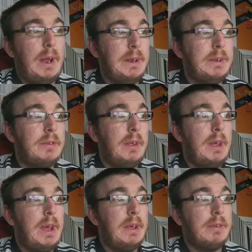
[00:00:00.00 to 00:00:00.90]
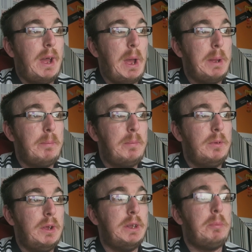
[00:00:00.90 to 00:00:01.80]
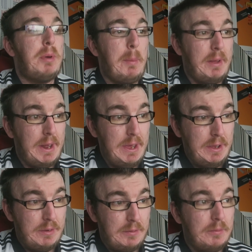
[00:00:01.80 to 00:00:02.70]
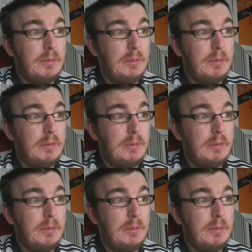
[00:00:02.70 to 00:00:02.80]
and in the Premier League,